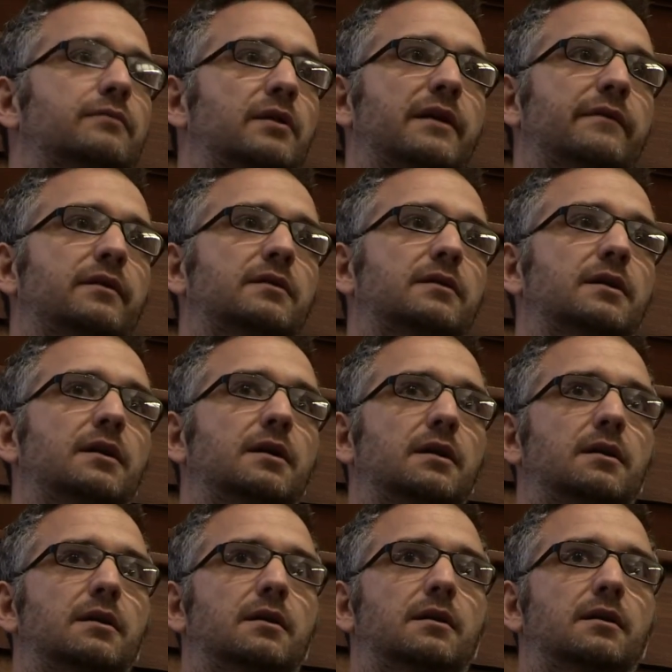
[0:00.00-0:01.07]
Are
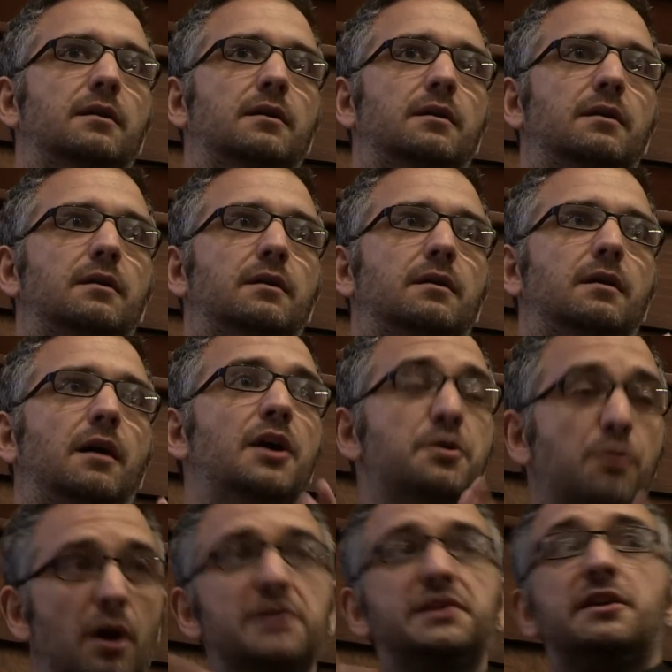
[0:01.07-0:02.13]

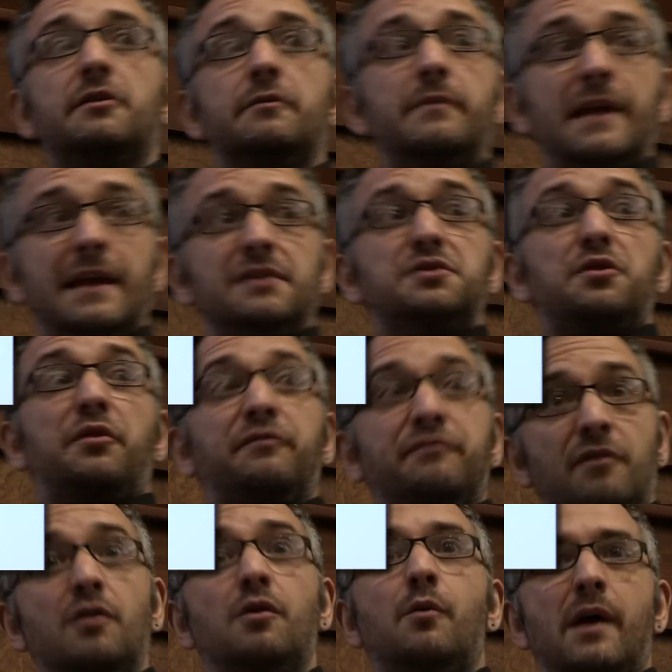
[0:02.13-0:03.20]
you asking them then to
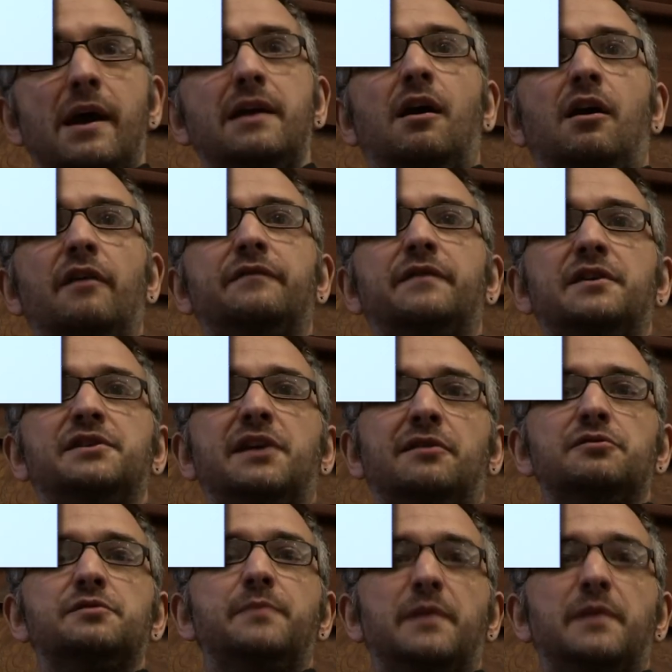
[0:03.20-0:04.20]
throw away half their channels